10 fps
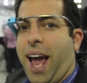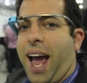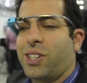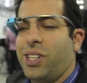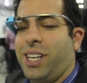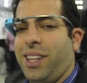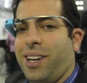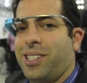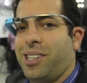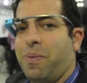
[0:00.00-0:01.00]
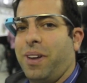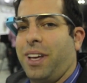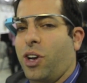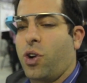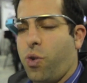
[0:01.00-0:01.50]
As you can see, there's some
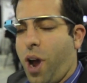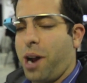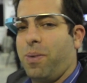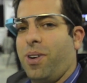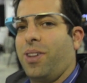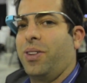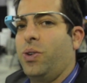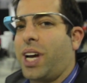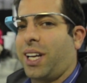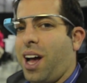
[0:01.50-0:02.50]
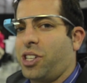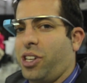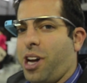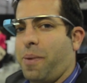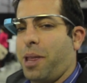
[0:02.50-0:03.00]
incredible new technology
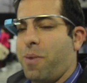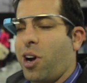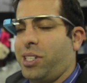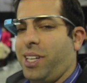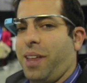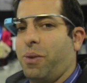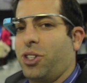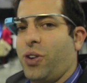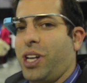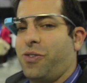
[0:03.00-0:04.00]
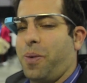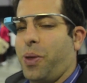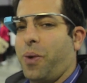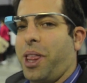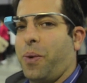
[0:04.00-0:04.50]
that are coming on the market today that will transform
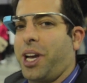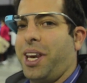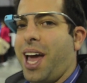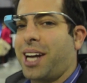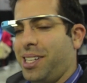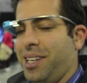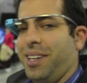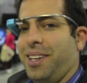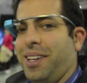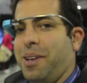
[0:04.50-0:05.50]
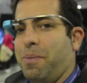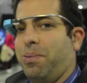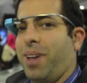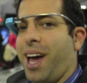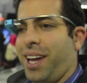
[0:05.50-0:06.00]
the way that we connect,
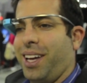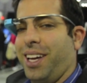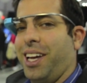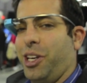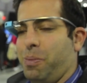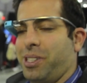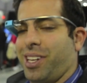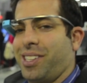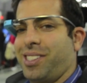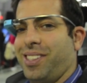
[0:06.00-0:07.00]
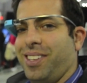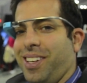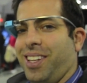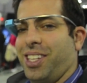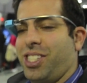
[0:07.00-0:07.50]
play, and do business.
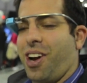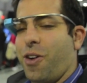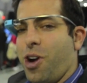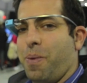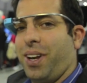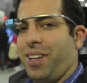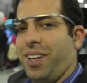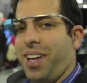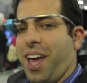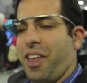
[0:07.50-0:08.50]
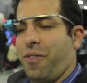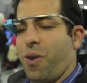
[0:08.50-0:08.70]
This is Aaron Herman, and thank you for